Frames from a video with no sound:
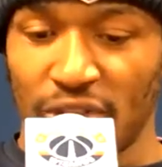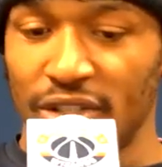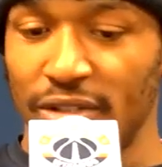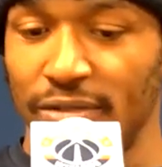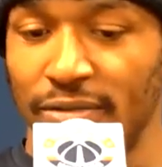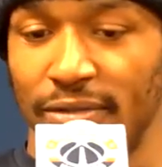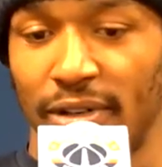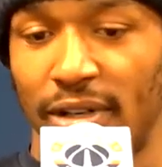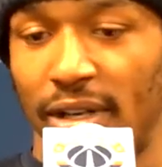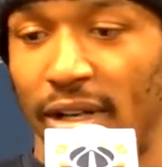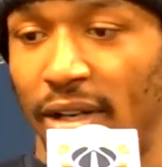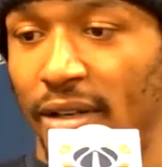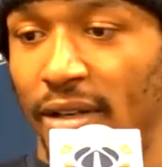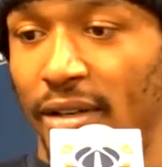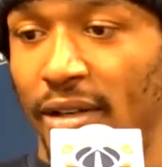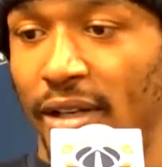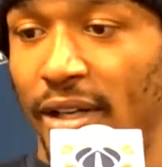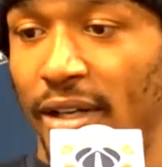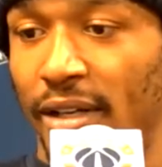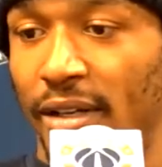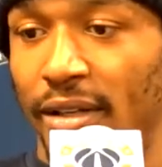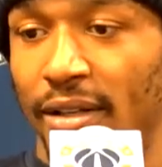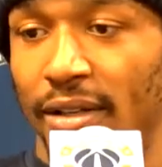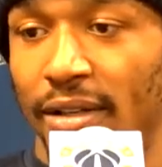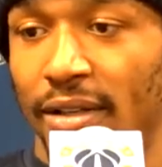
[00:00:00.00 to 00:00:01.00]
for that. Like,
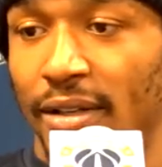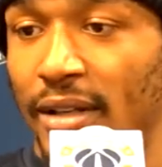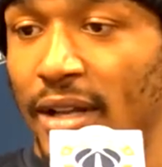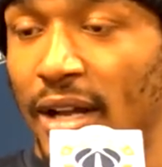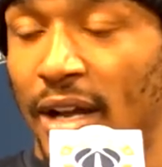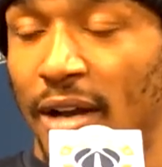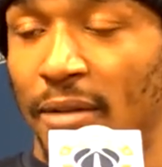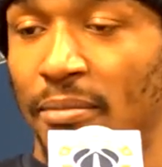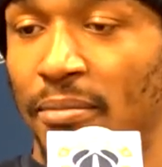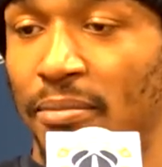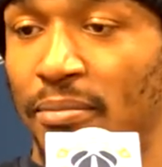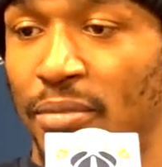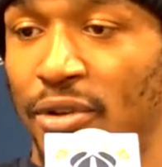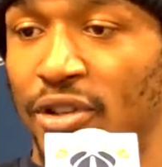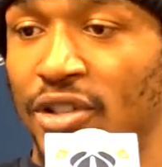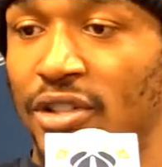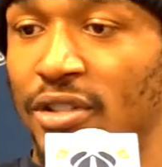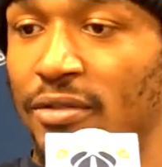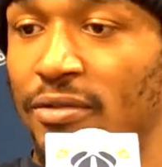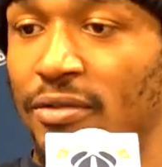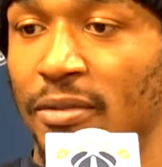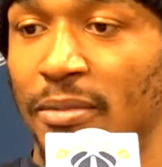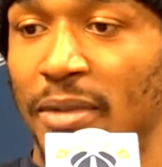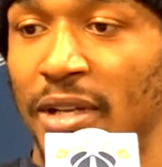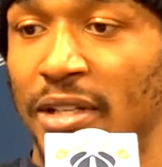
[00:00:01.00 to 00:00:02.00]
I'm pushing
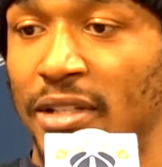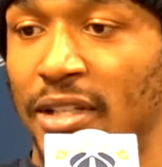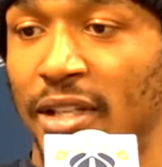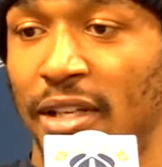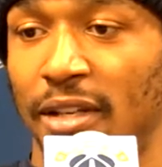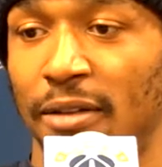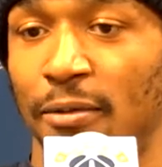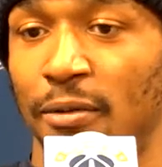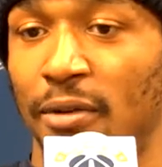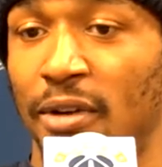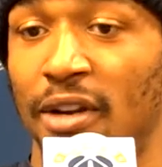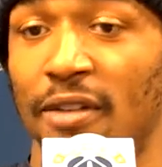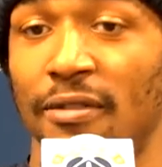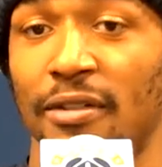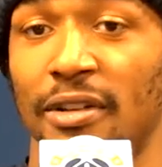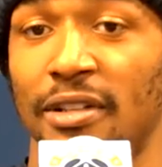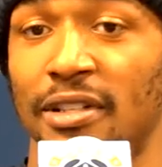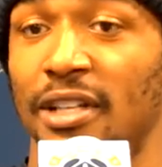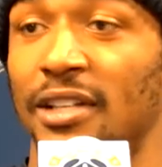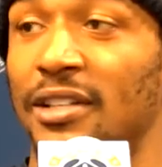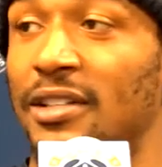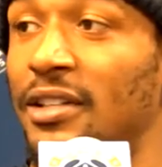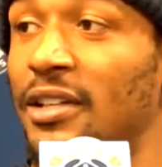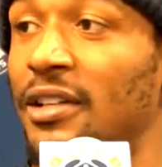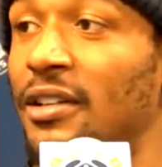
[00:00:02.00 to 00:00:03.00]
for my team, whatever it
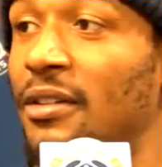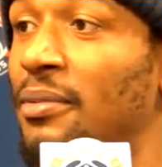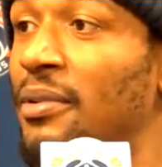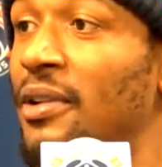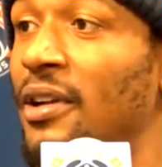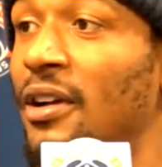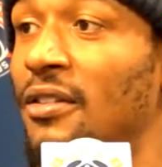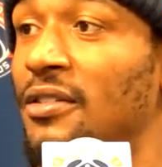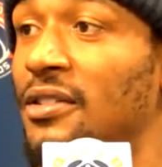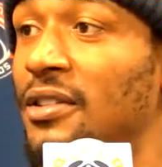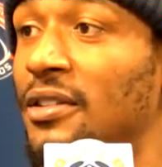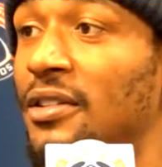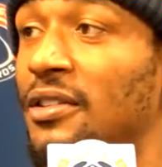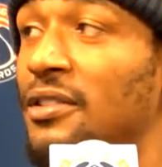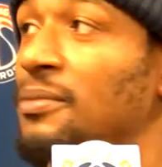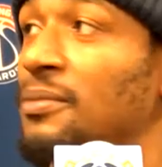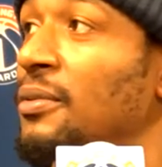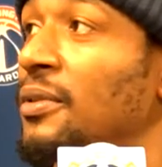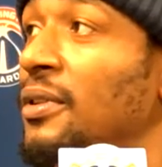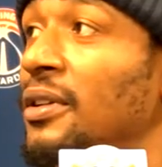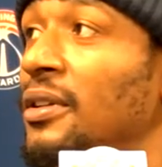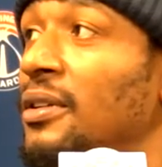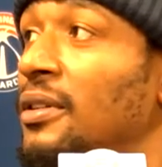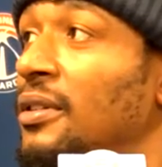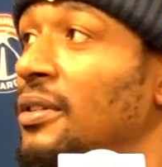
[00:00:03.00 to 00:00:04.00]
takes to get in the playoffs at this
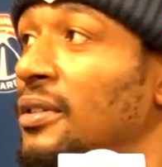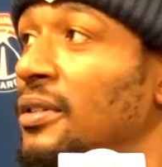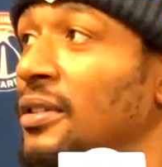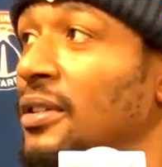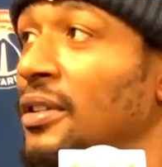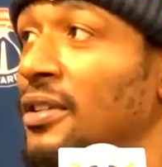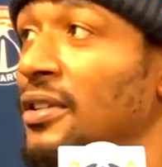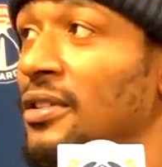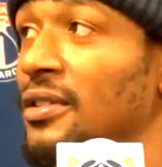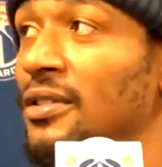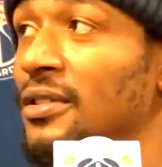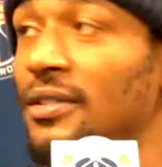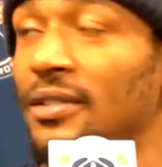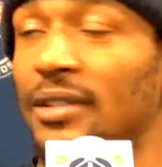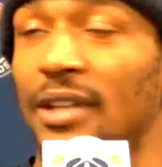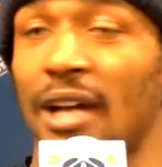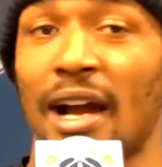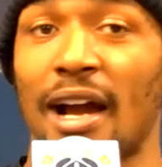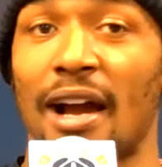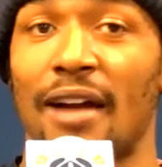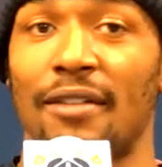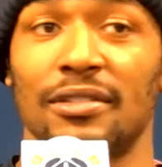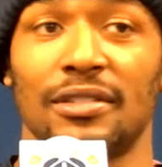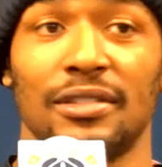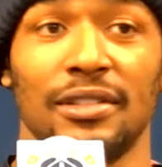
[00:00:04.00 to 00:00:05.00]
point, because I
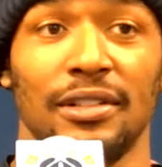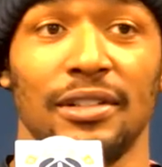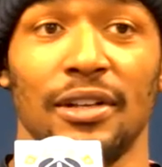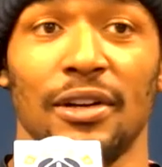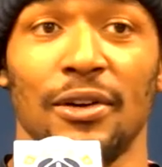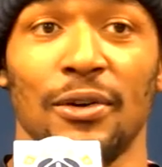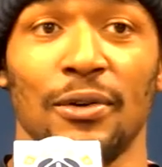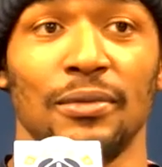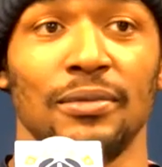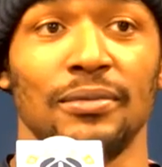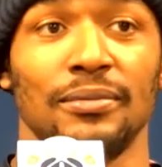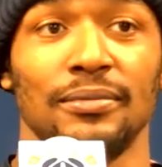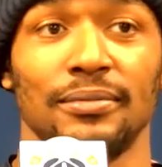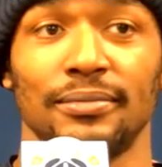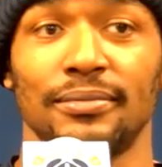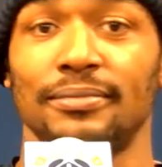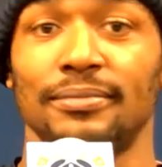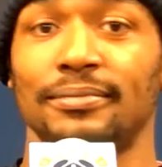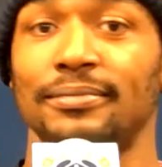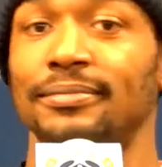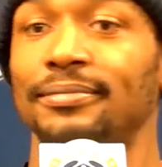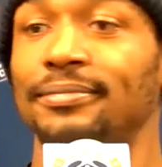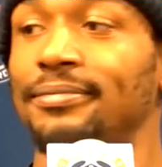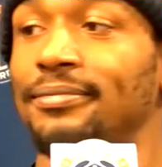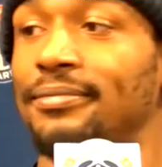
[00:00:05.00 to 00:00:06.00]
obviously know
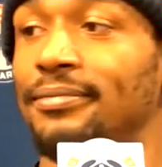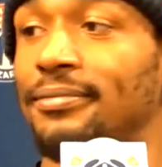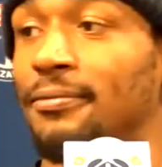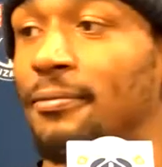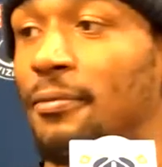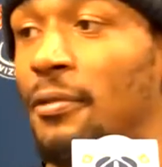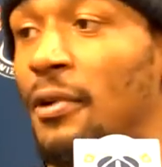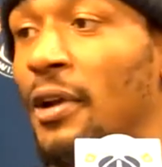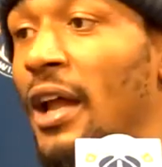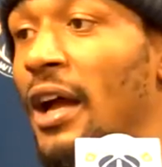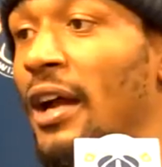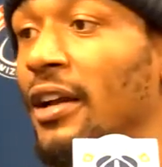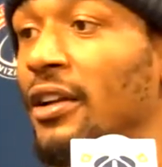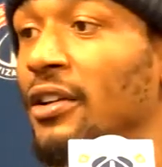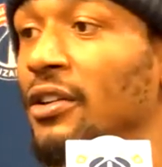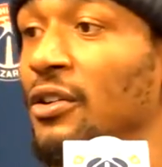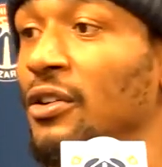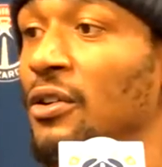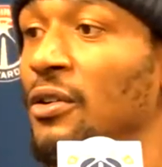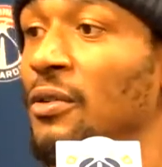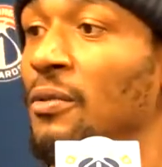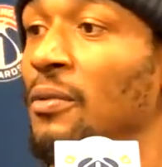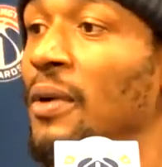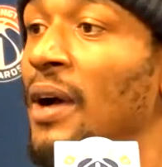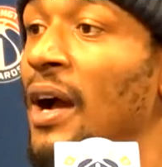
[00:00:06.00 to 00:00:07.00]
what I can do
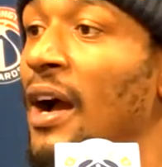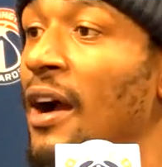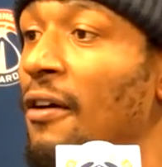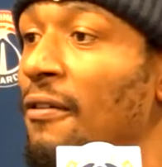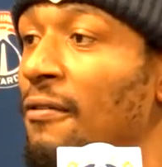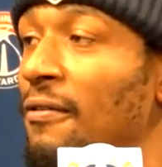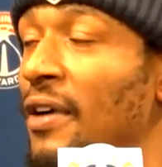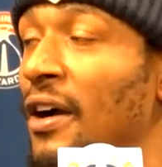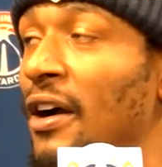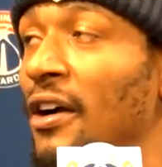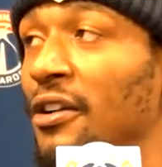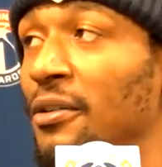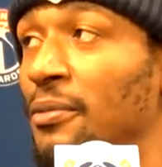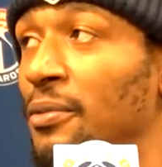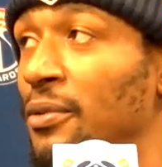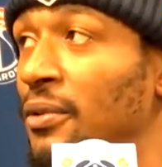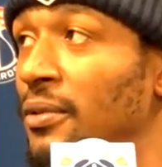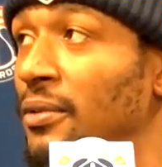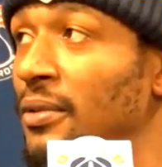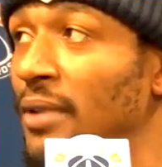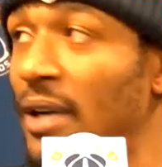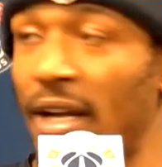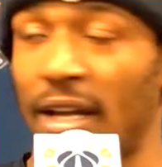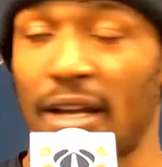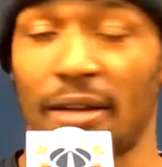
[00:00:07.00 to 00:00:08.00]
and how valuable
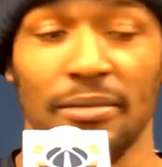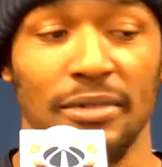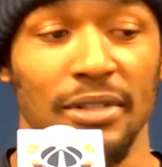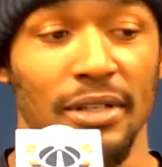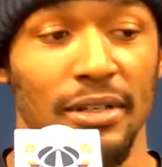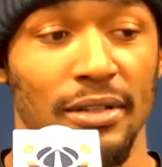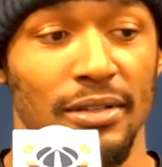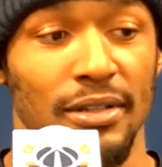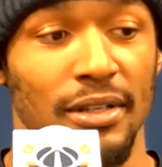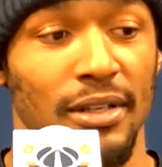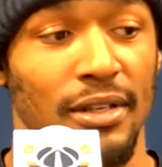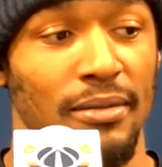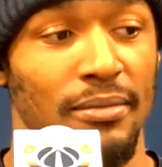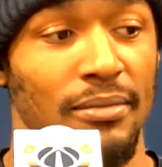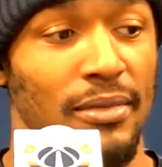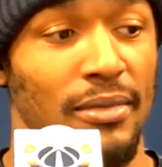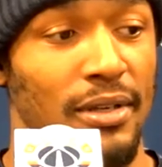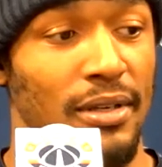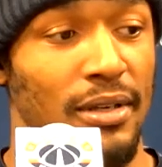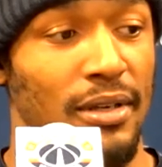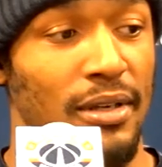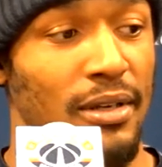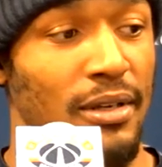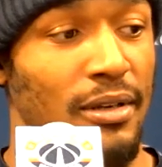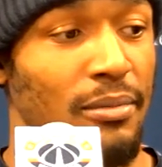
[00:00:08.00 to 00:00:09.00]
I am to the team.
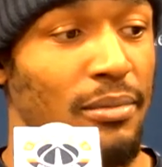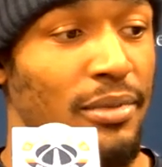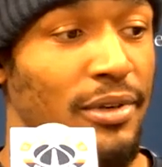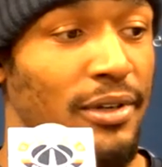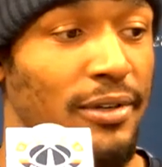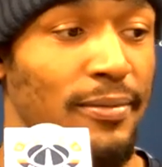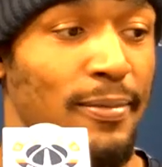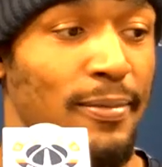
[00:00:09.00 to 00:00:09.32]
But